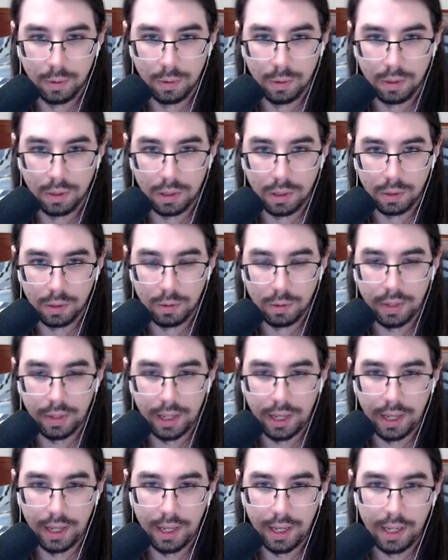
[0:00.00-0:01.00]

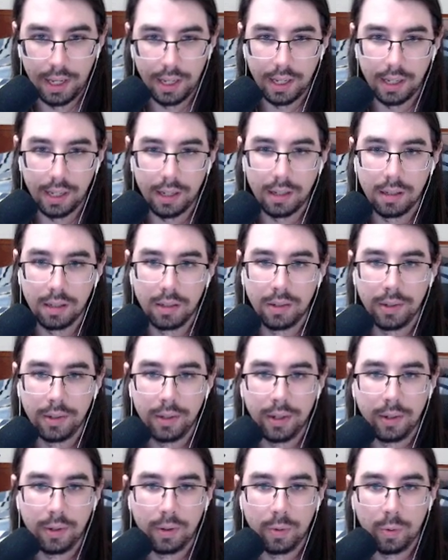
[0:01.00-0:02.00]
Okay.
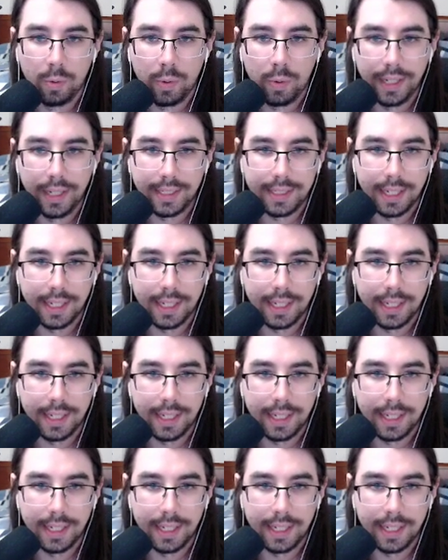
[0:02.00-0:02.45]
White